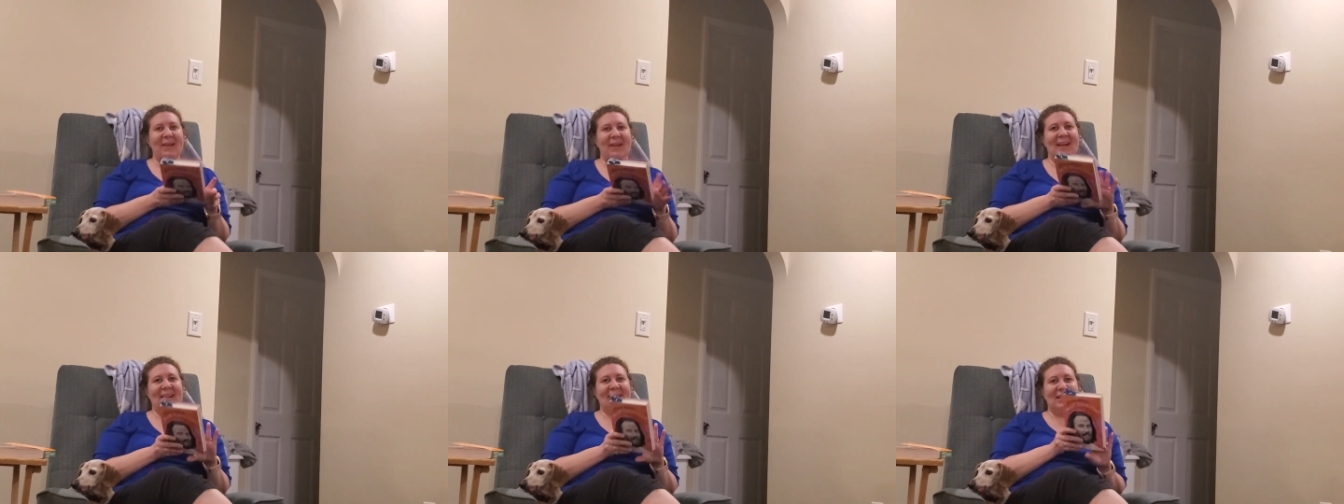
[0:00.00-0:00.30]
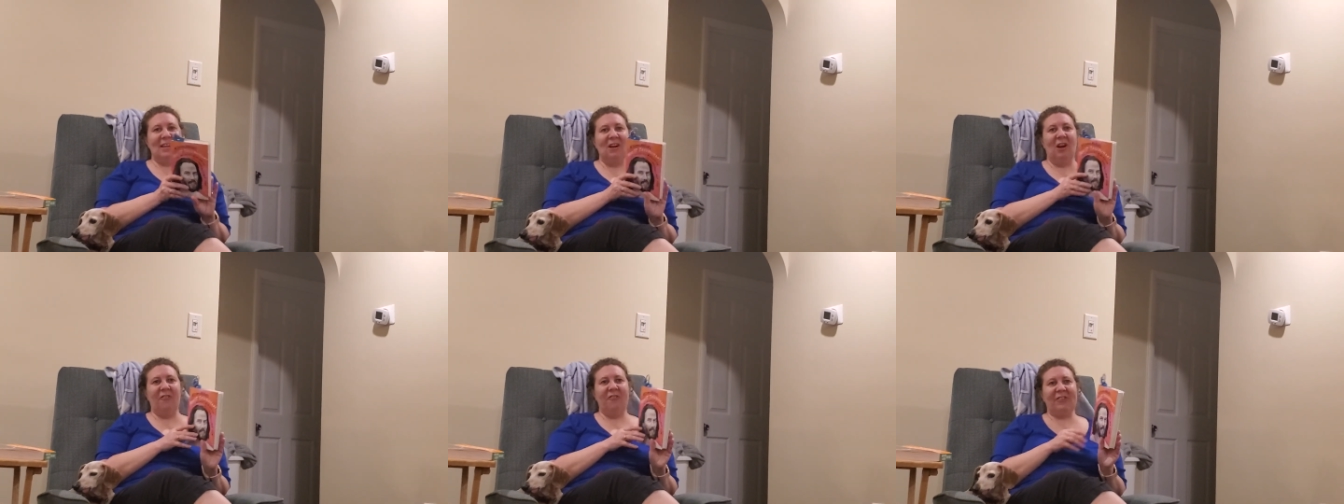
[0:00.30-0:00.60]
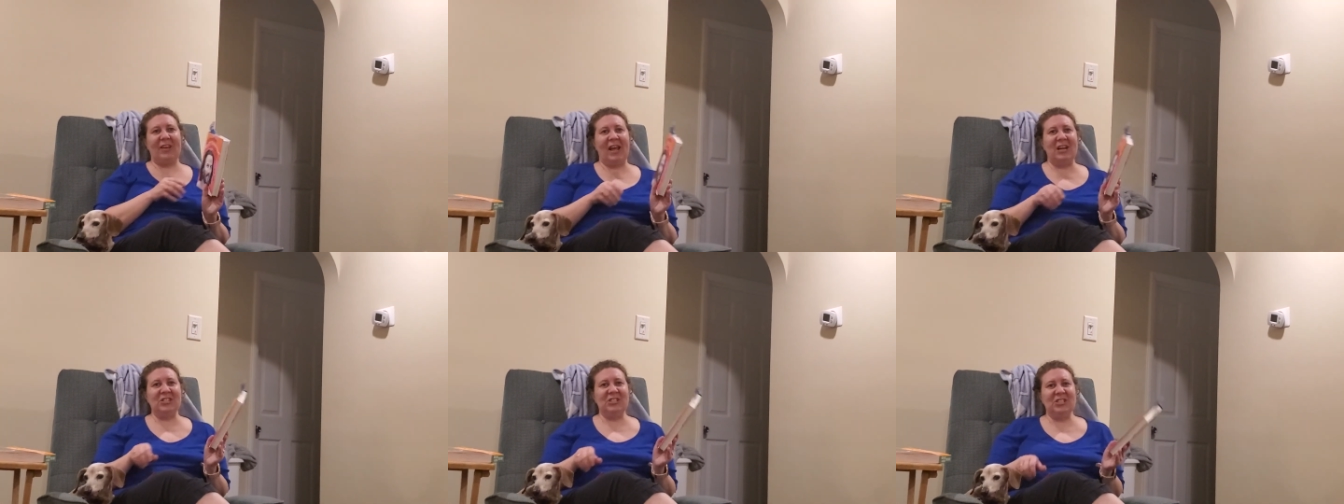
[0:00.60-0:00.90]
and hit the
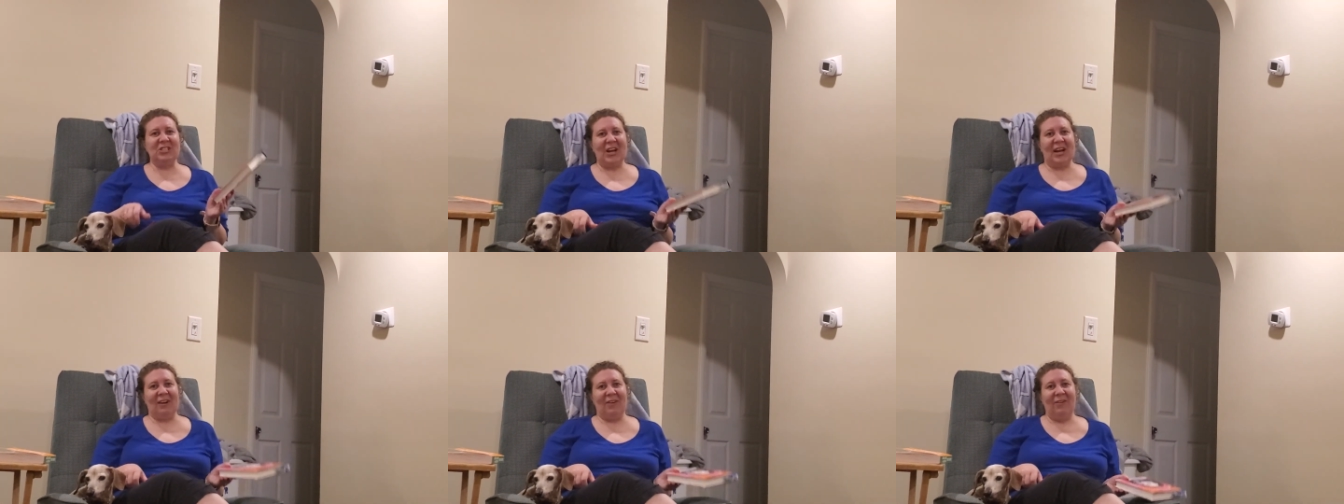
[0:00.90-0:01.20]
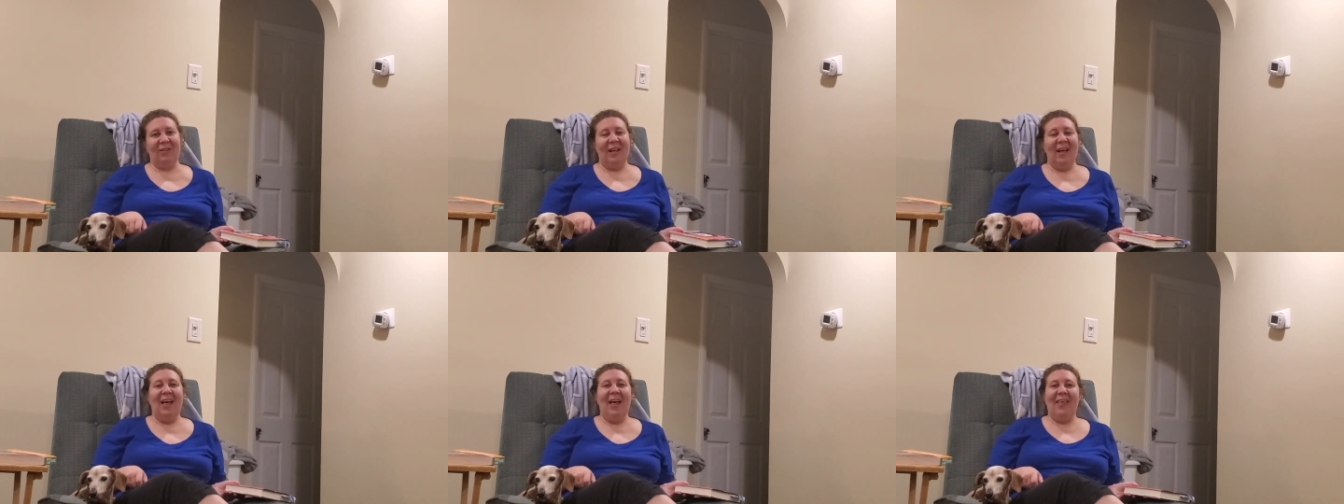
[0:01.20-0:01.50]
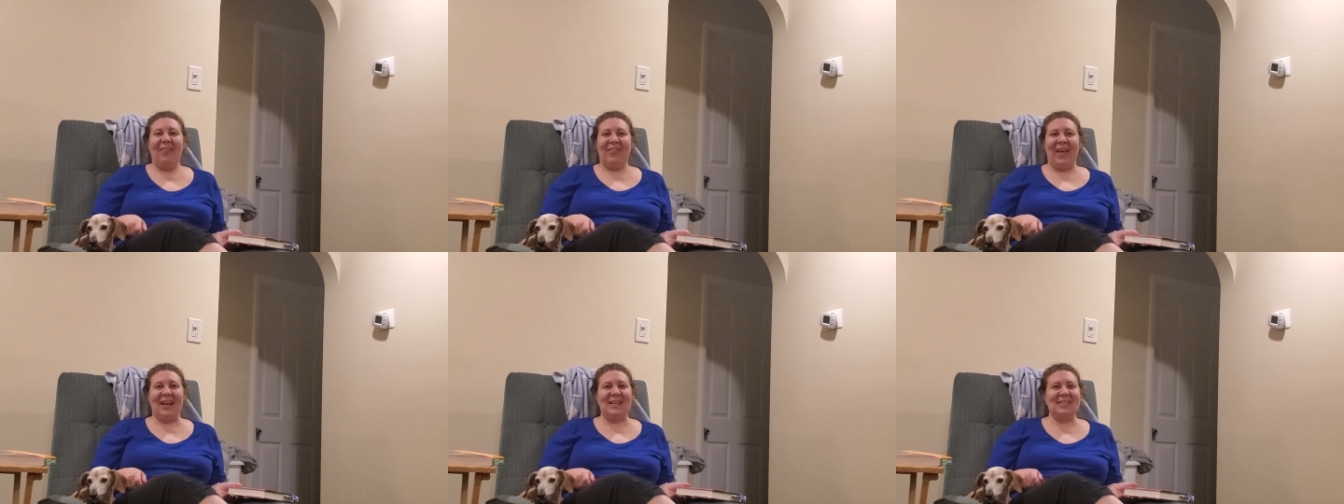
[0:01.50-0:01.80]
notification channel.
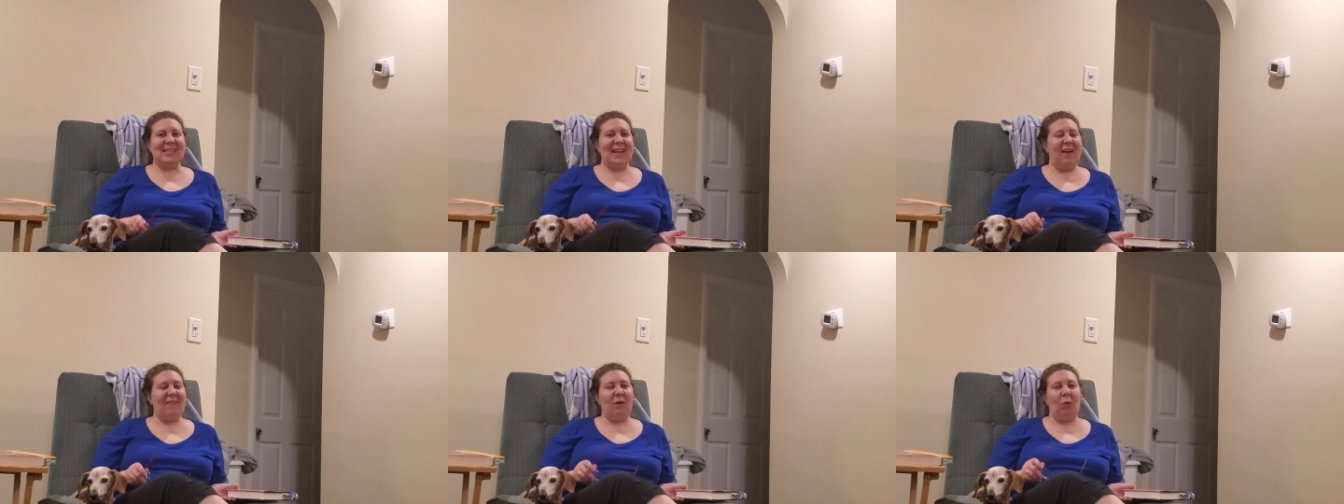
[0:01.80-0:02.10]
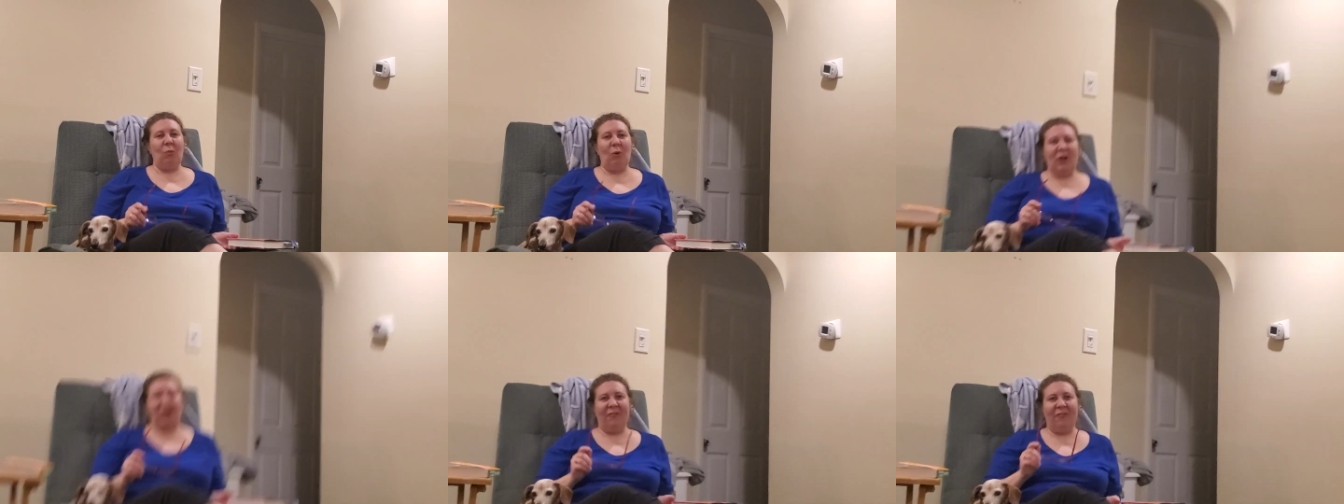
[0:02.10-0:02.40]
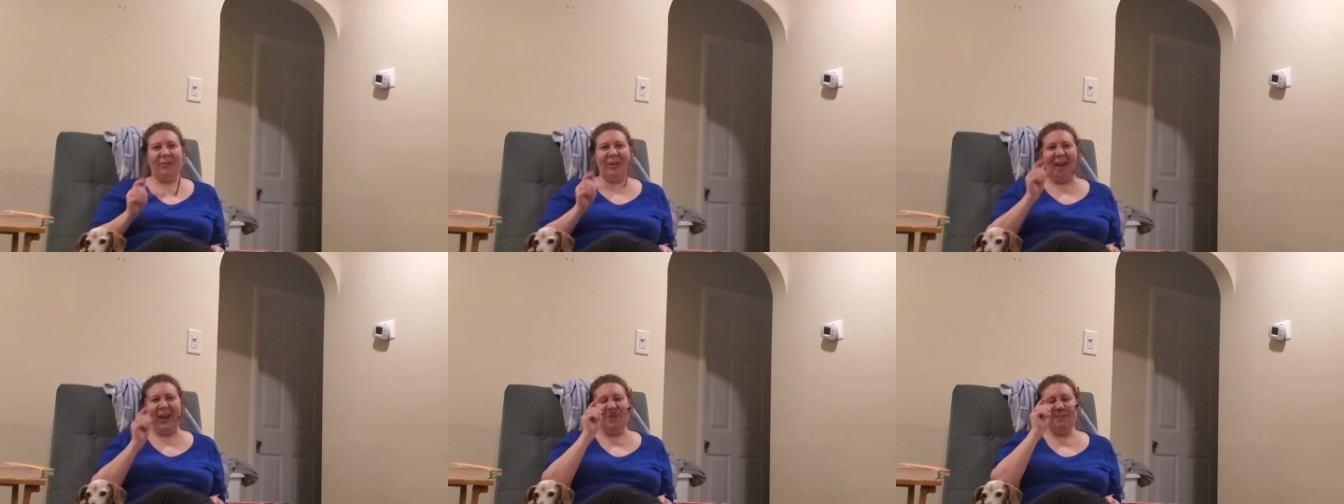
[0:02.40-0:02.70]
Thanks and have a
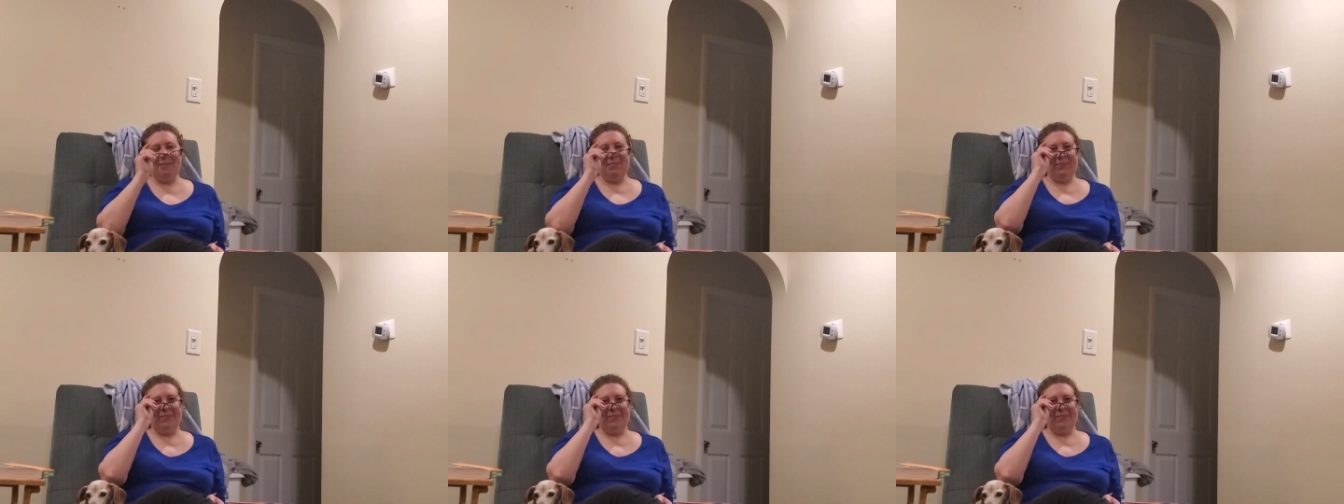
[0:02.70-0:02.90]
wonderful day.